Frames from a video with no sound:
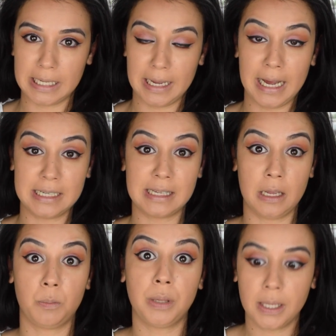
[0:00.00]
It has
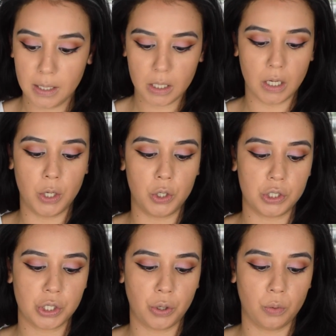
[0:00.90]
a pink
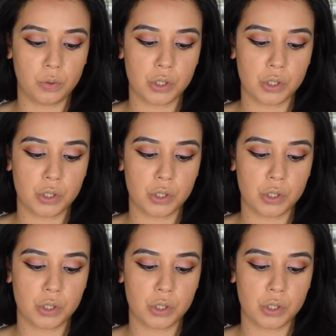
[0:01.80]
undertone,